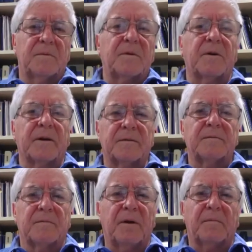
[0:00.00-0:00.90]
Correct.
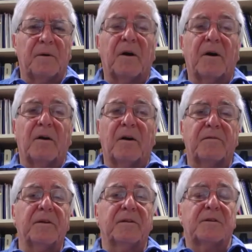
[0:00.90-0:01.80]
Yeah, And I, and I
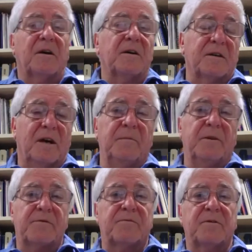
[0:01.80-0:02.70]
think the titanium
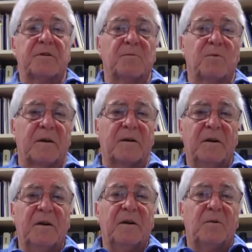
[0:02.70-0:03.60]
industry is the
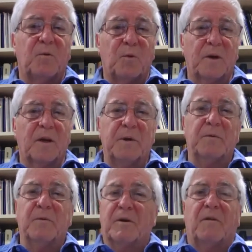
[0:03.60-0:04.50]
one really
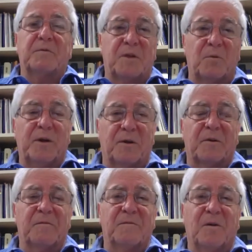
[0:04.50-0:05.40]
big one. Obviously, we're
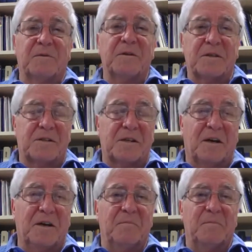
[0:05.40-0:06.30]
not involved in
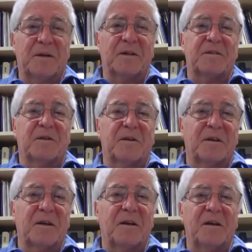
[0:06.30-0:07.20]
titanium, but it's
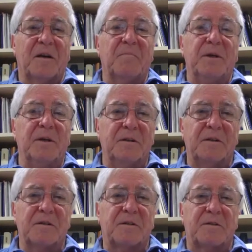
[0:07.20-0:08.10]
certainly a, a big
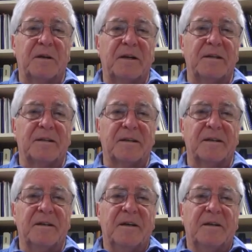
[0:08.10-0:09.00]
industry, and
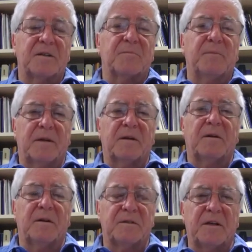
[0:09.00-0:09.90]
uh, this
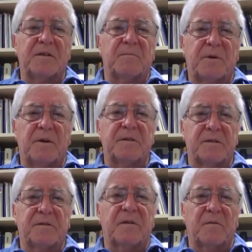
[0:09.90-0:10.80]
metallization
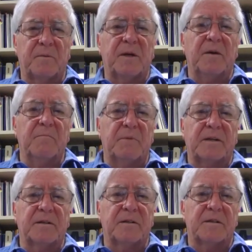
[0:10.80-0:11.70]
process could have a big
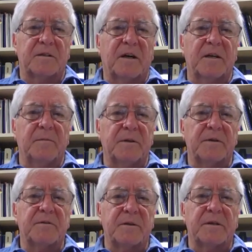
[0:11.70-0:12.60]
impact in the titanium
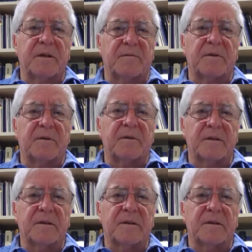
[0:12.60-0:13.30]
industry, definitely.